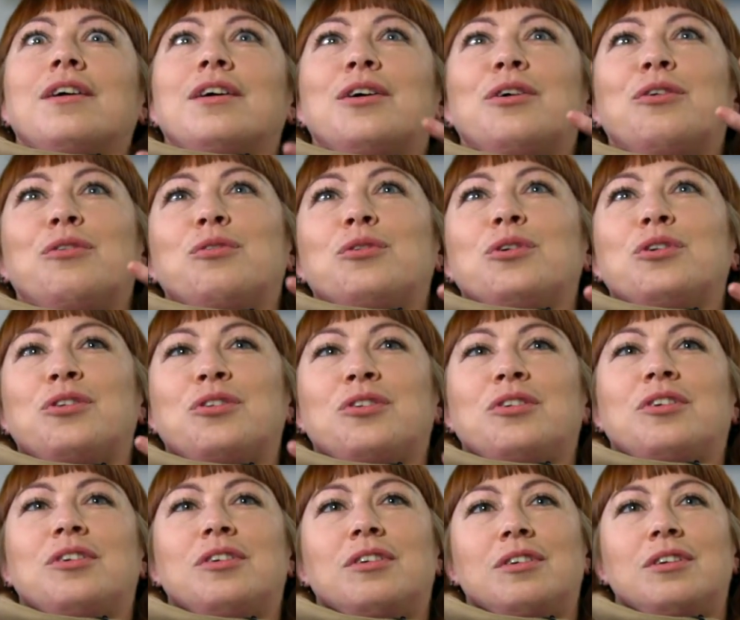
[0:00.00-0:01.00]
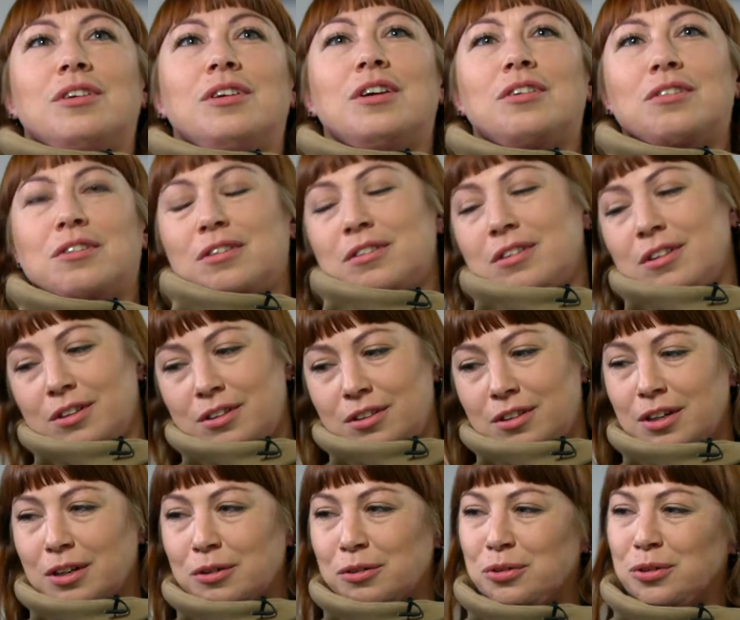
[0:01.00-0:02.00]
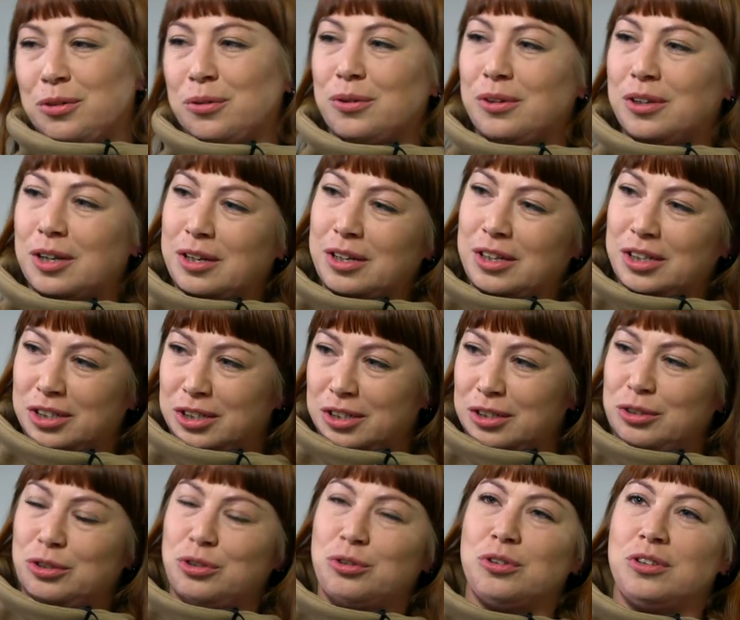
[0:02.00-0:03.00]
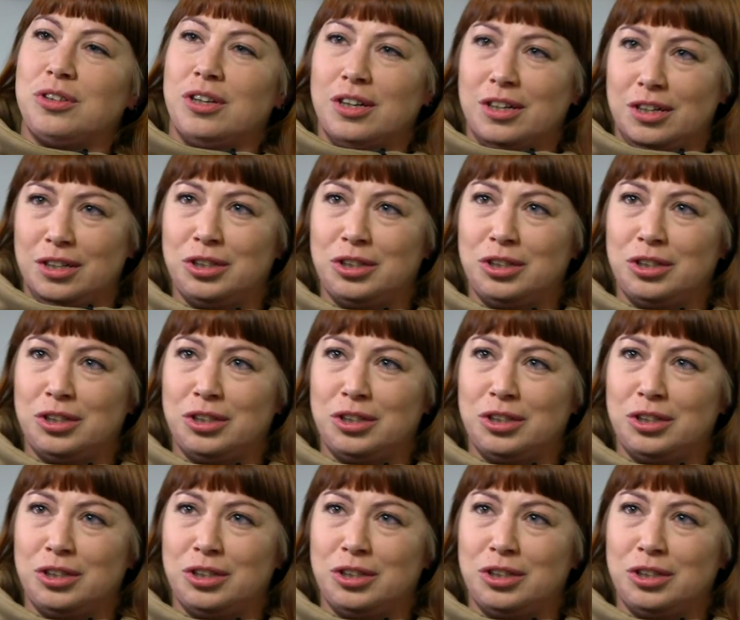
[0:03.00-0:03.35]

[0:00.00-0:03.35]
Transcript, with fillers: Eh, and I said, okay, it's settled then.